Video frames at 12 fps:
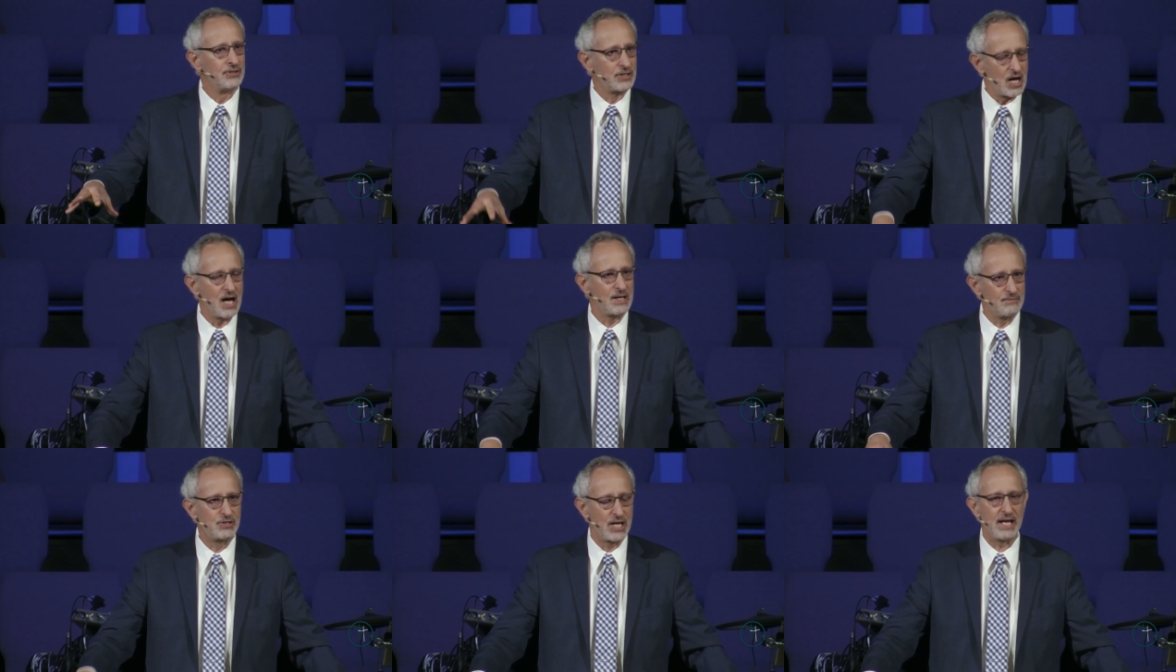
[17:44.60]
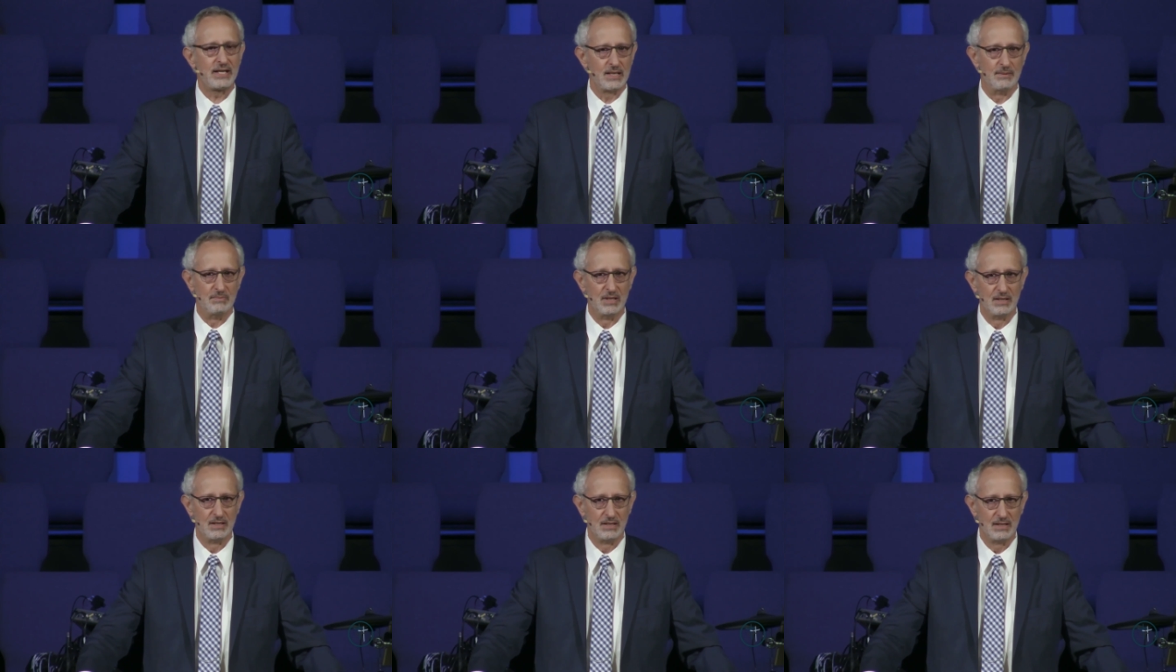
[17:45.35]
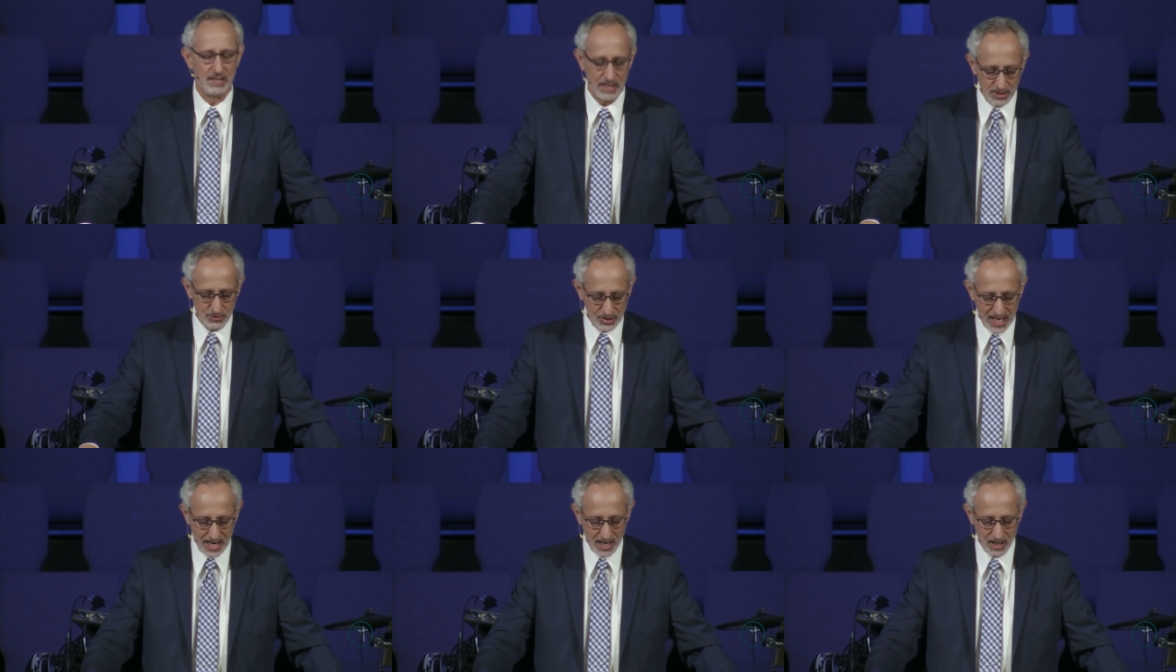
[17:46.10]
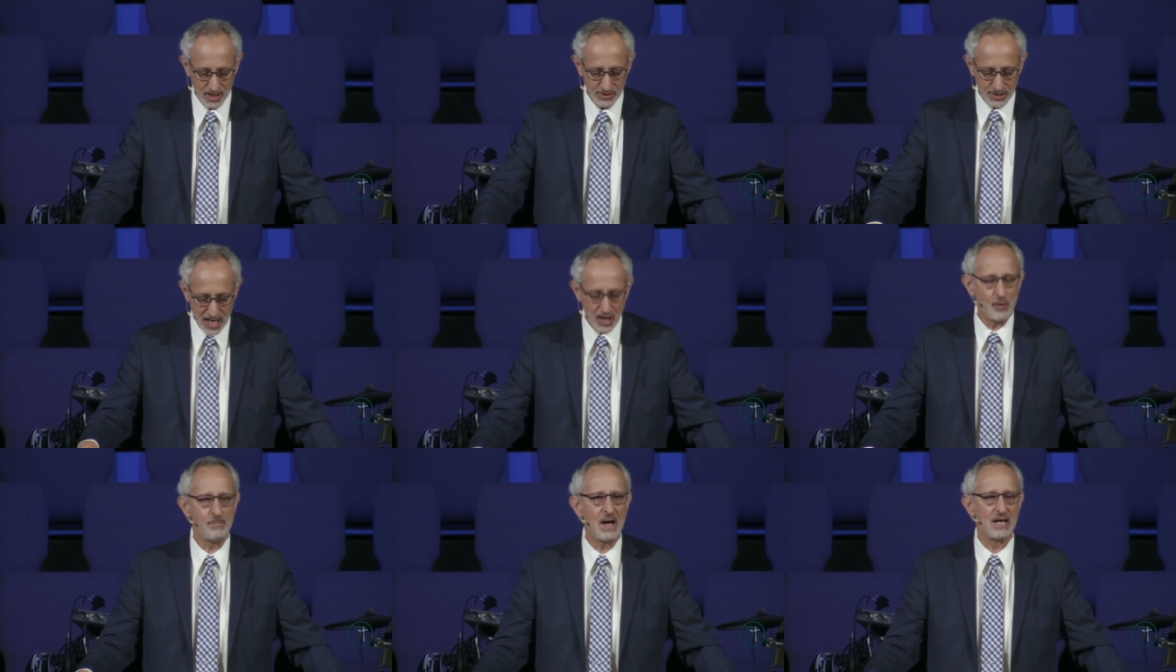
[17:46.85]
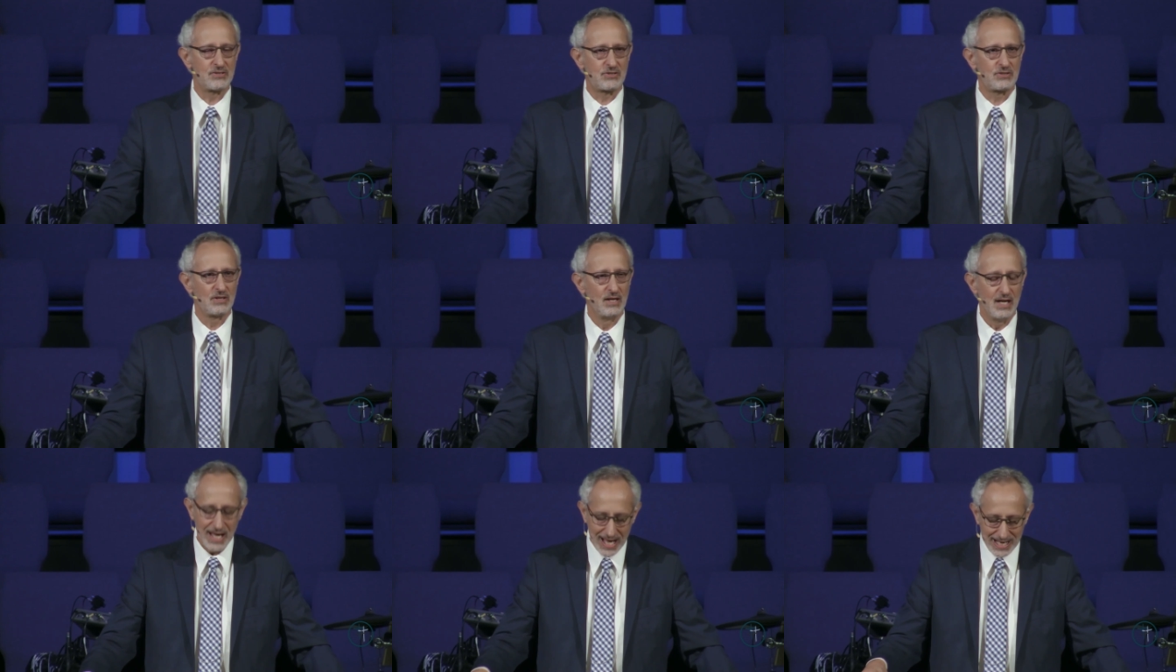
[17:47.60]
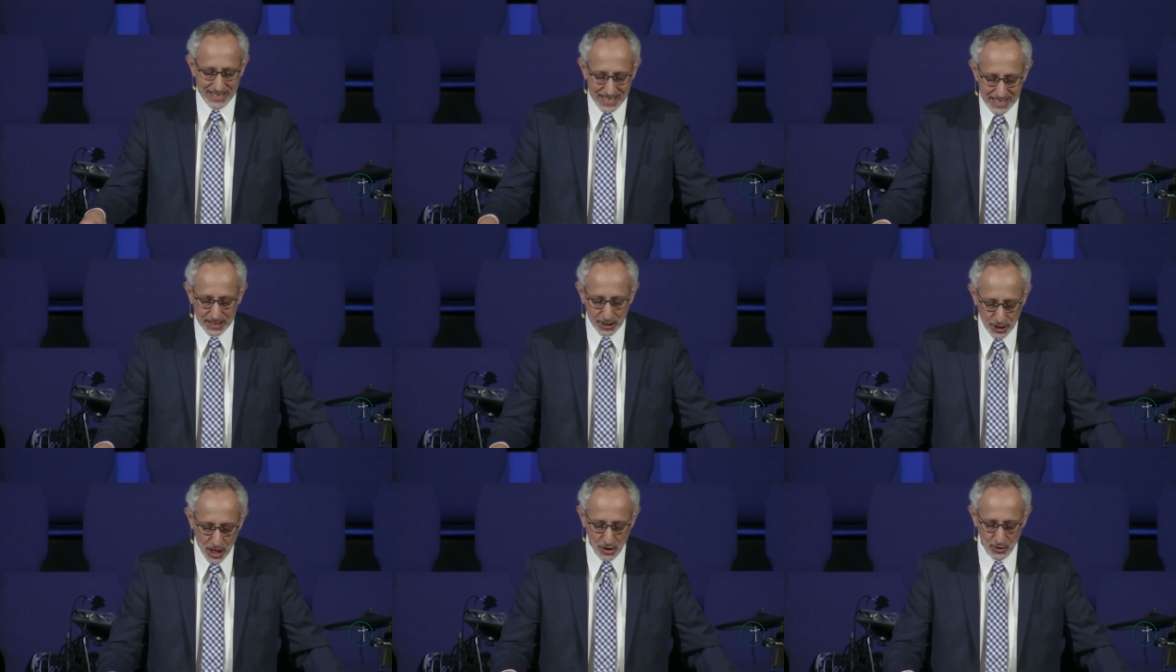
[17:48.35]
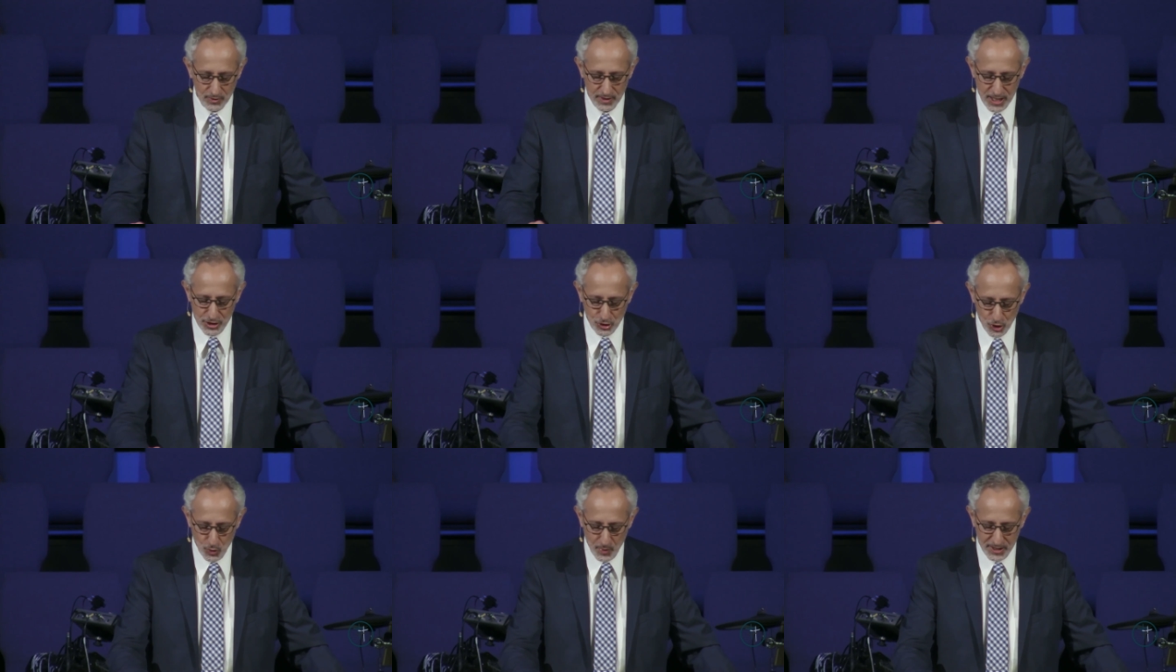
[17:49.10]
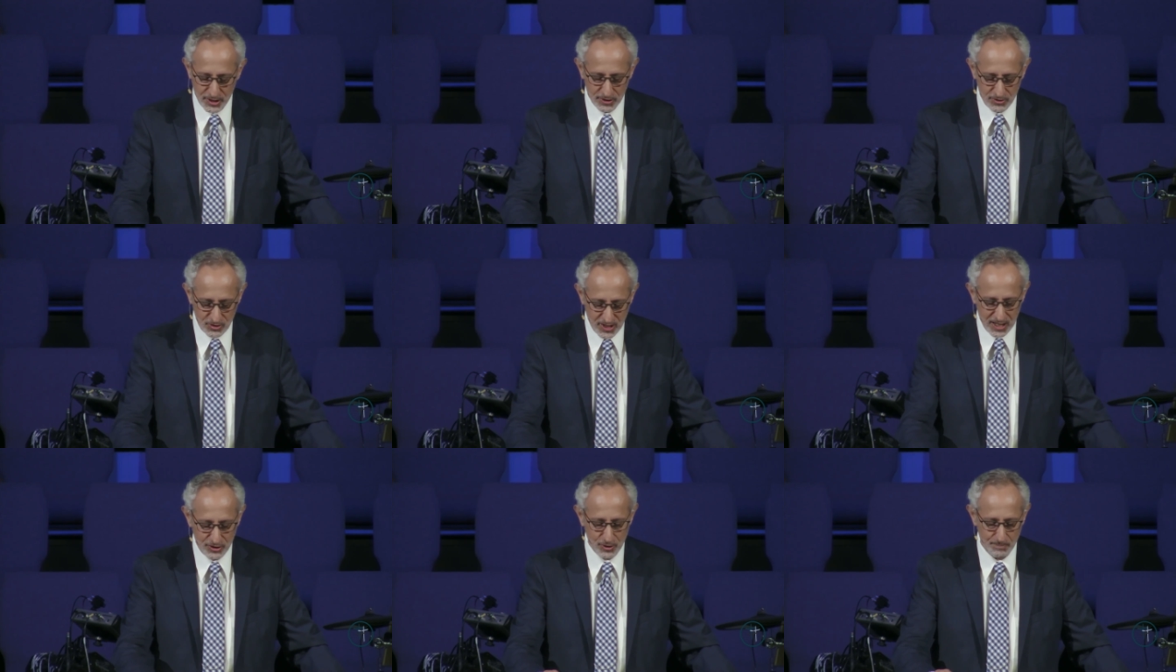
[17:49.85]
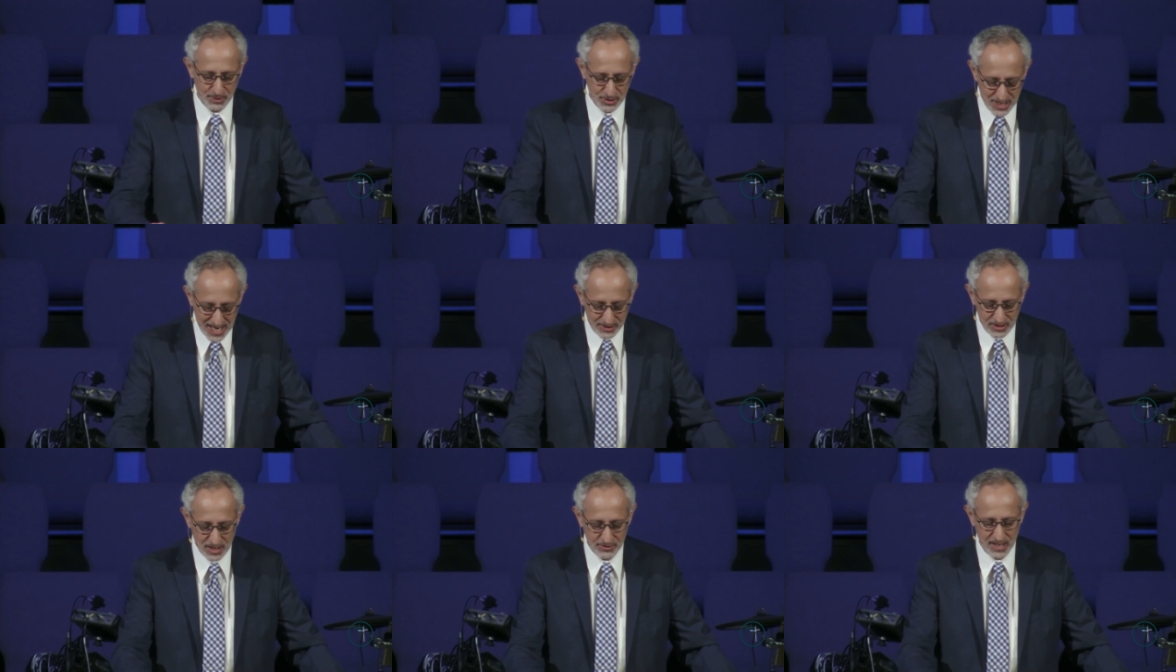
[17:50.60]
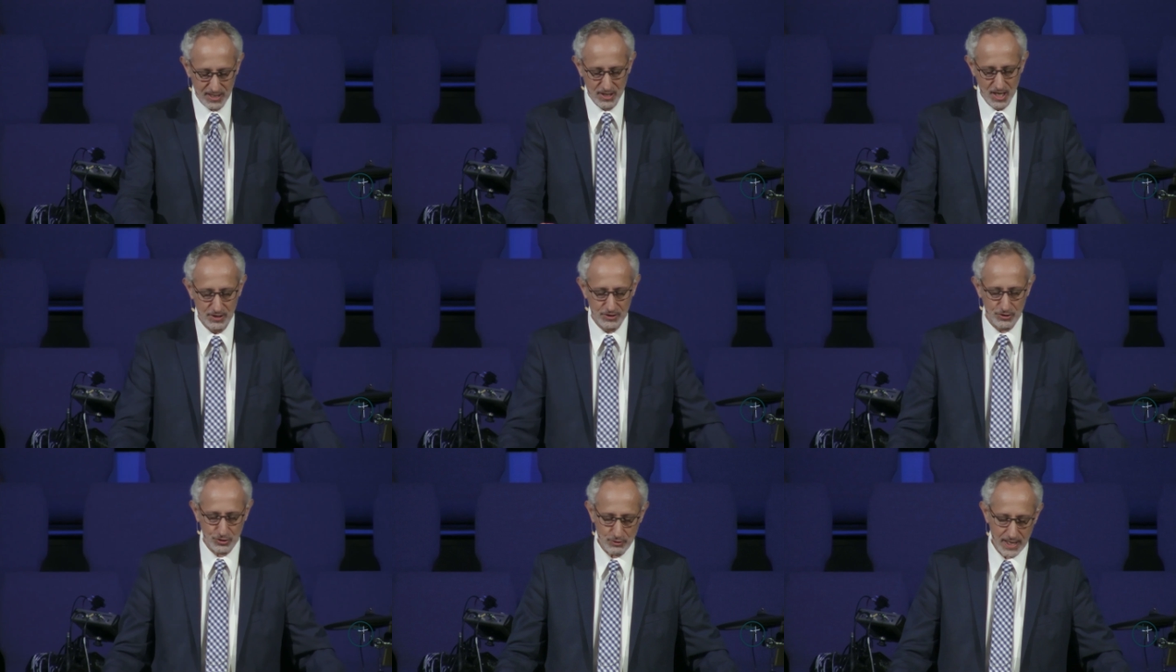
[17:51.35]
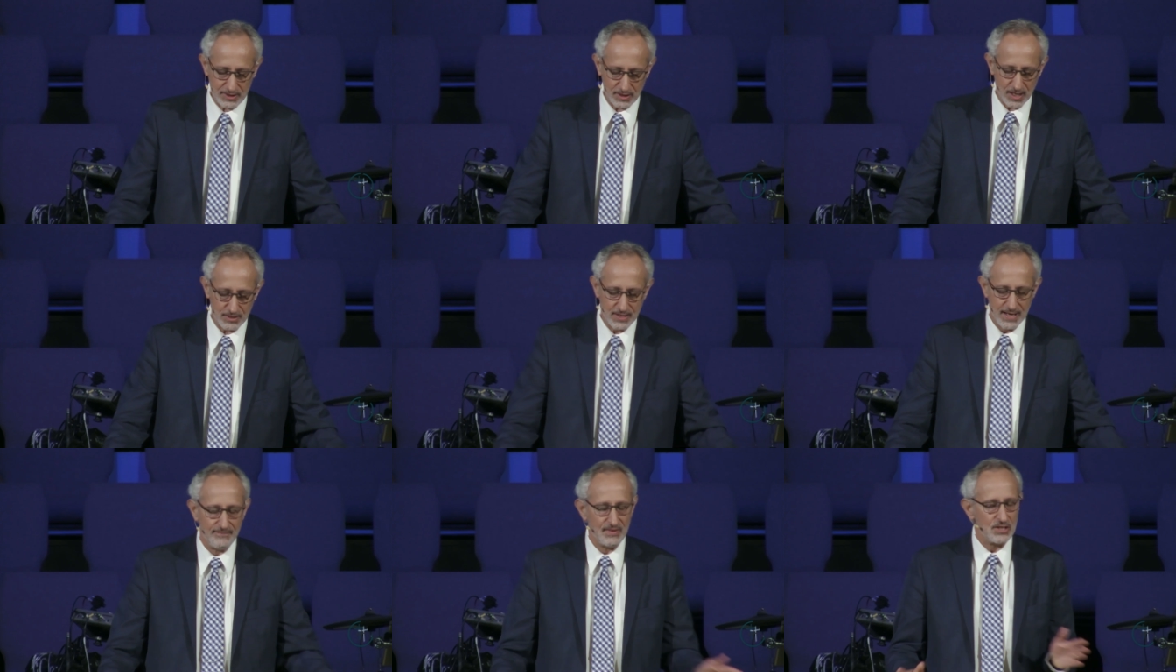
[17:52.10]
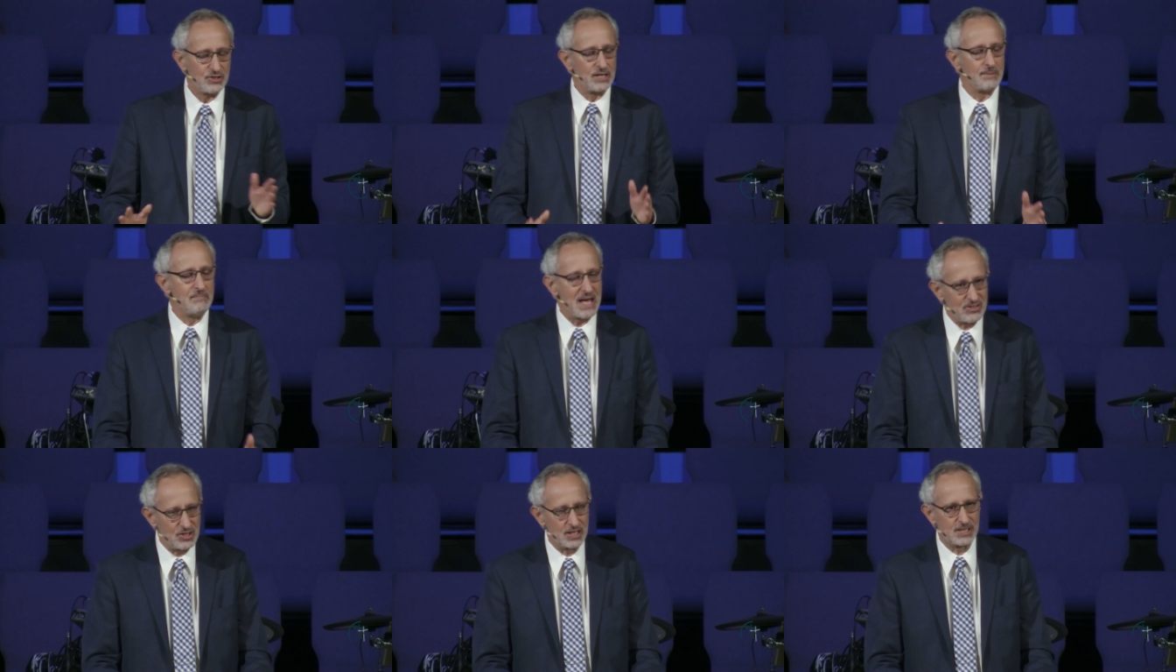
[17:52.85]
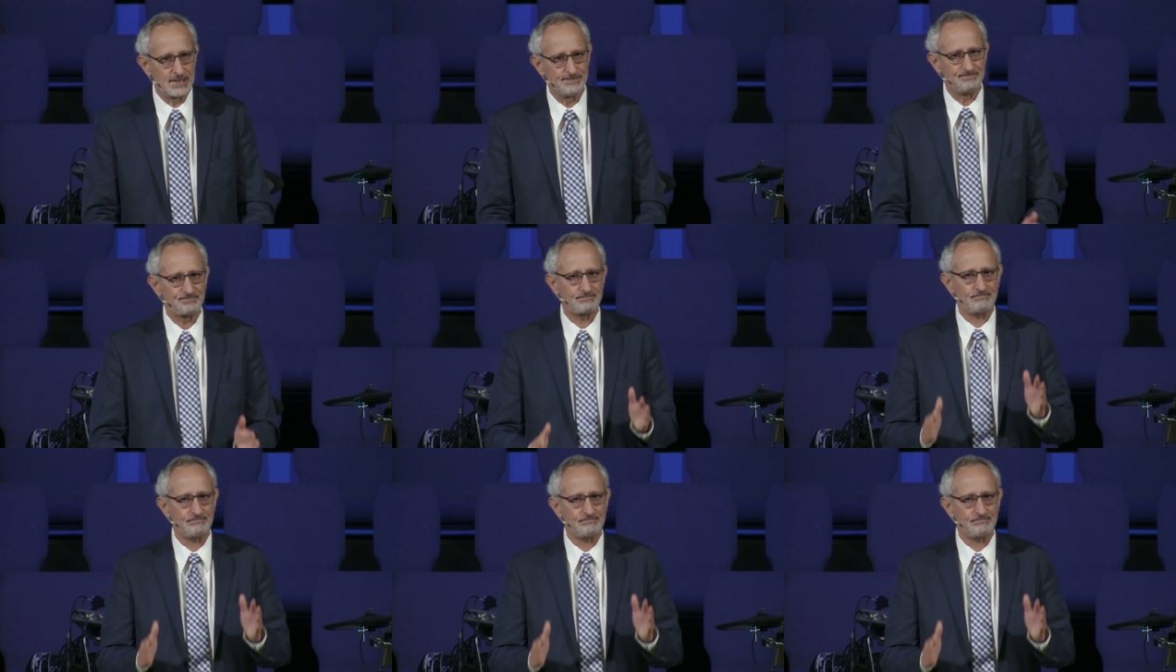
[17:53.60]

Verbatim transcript: the God of Jacob, is there to help us. And He alone is who we should seek to protect us and to strengthen us. See, the message